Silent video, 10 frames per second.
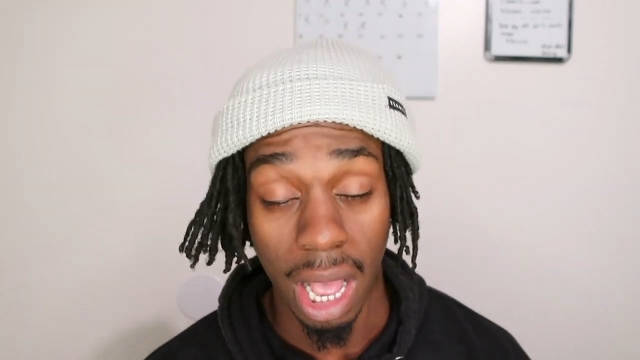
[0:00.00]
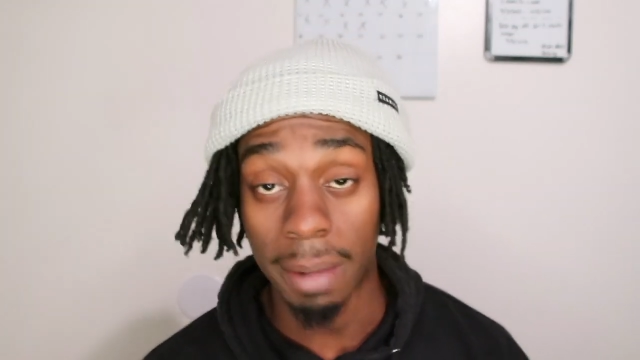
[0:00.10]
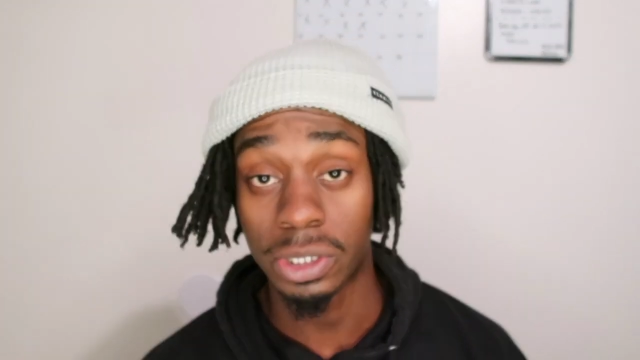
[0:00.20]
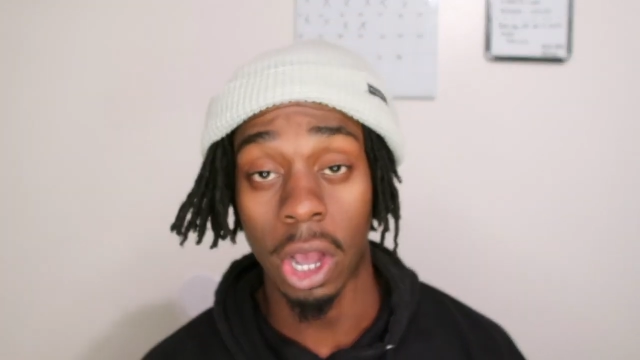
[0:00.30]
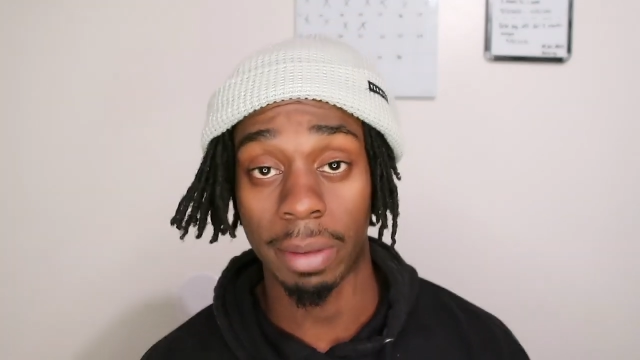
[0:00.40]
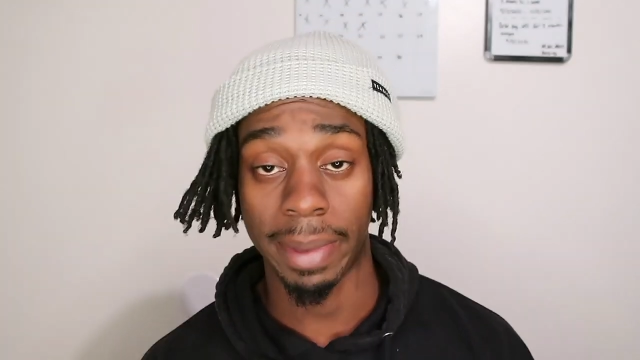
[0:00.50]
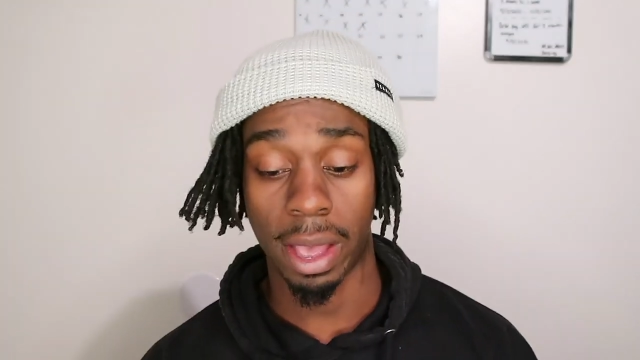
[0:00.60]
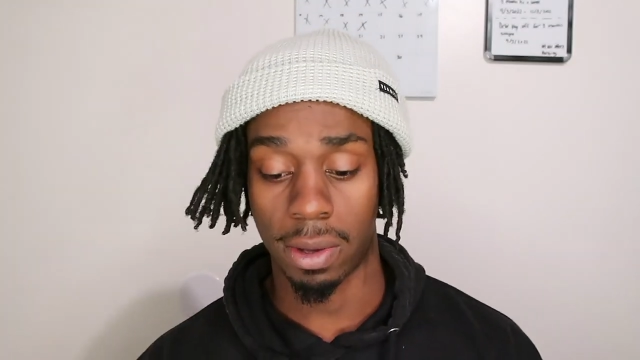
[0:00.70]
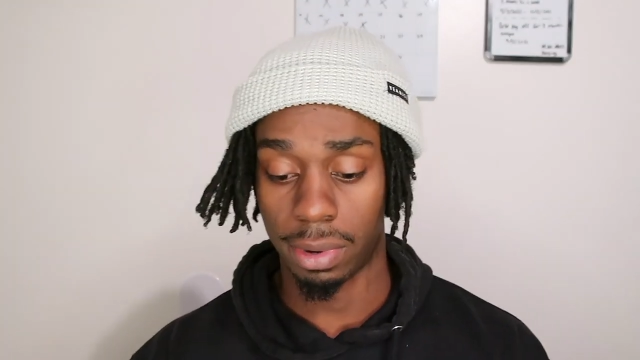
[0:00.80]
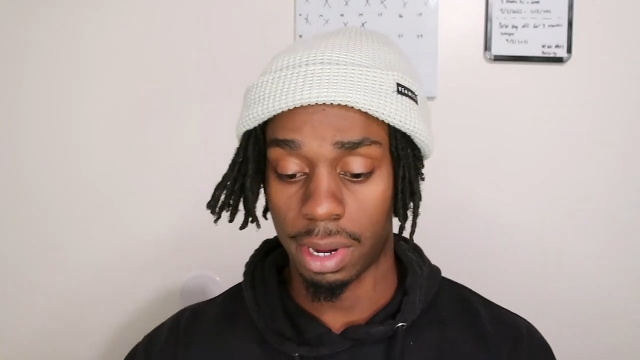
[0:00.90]
I'm talking
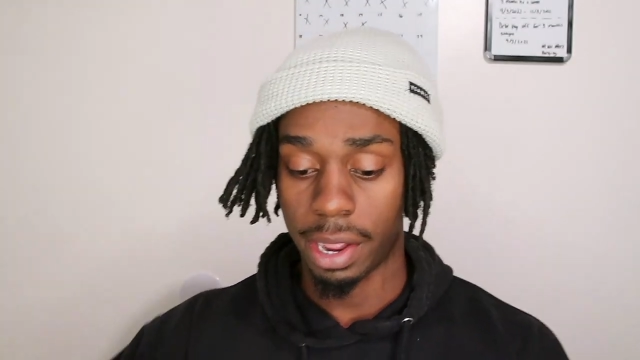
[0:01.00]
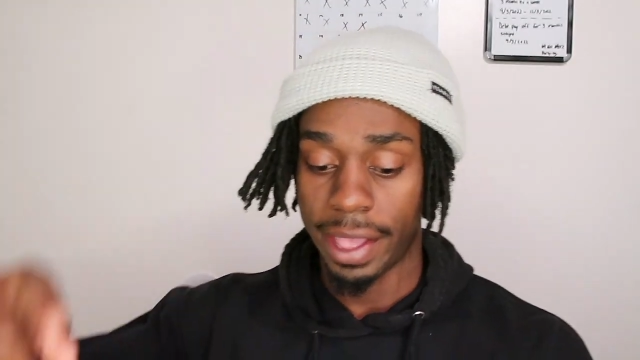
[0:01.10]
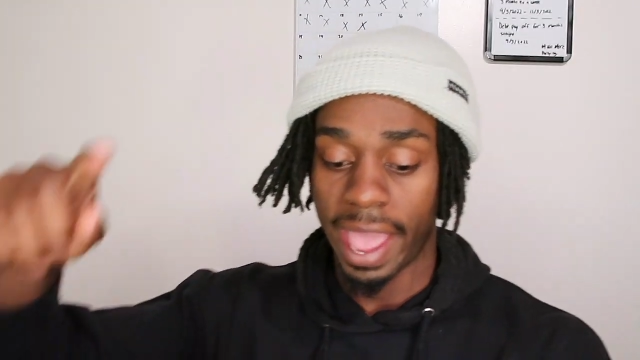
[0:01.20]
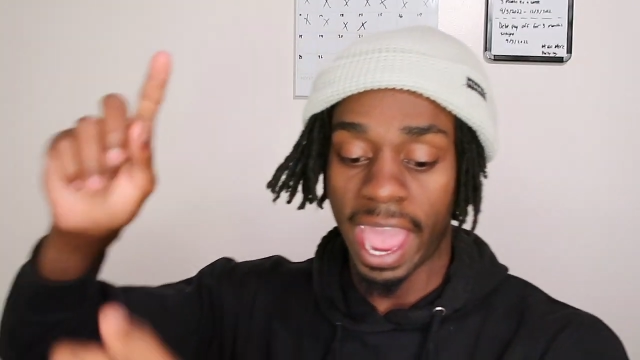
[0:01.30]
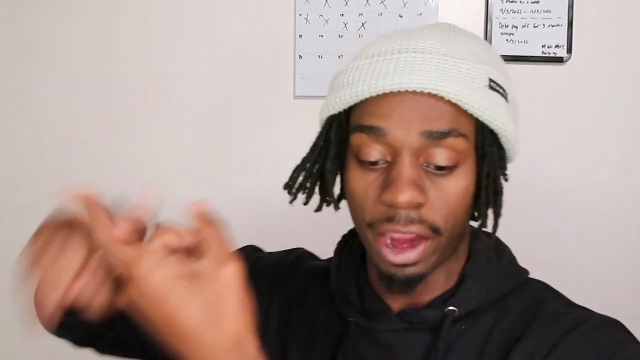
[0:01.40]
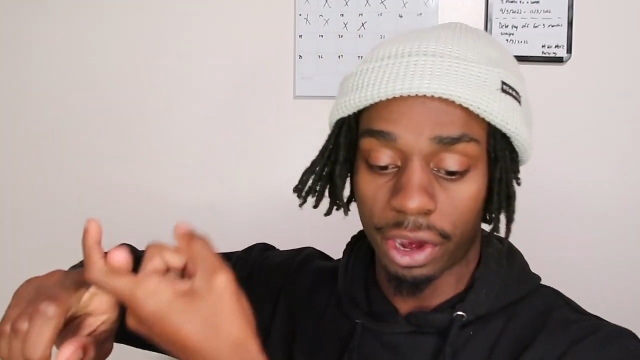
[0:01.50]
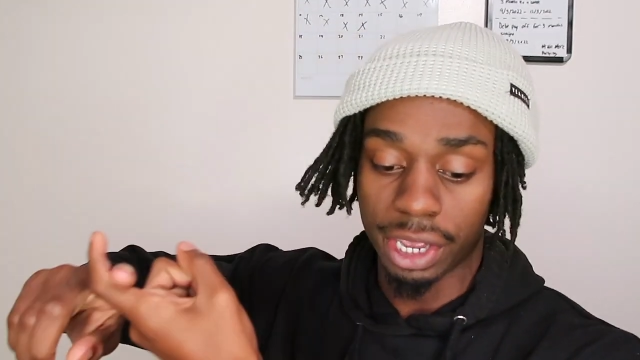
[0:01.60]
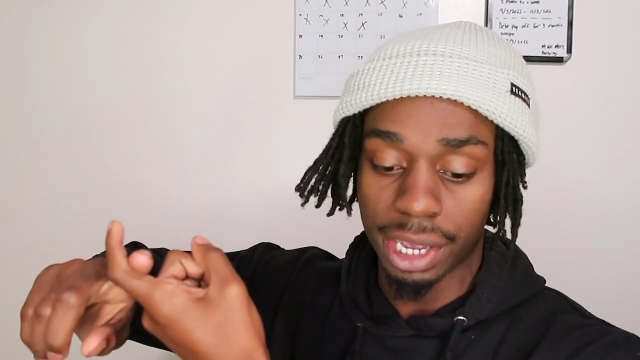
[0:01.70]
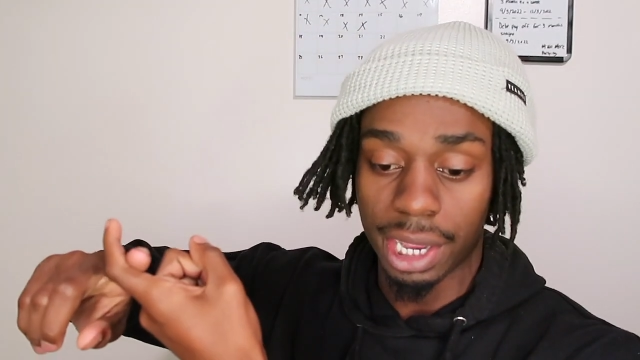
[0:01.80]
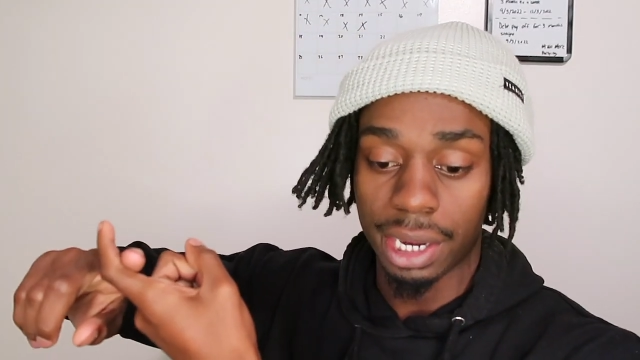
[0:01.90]
about
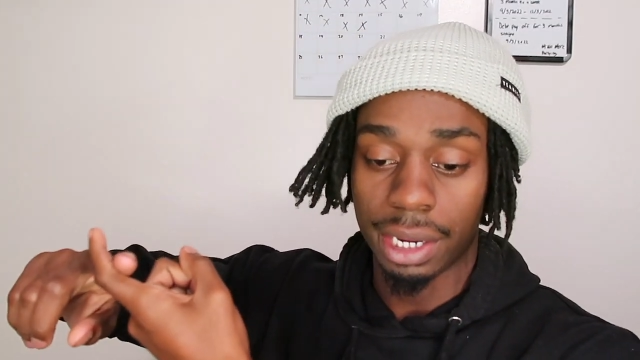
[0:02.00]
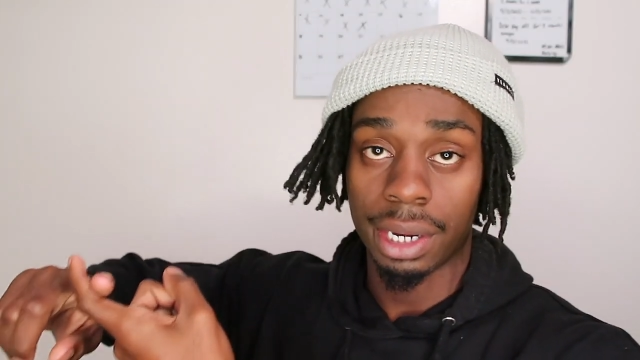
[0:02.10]
haircut.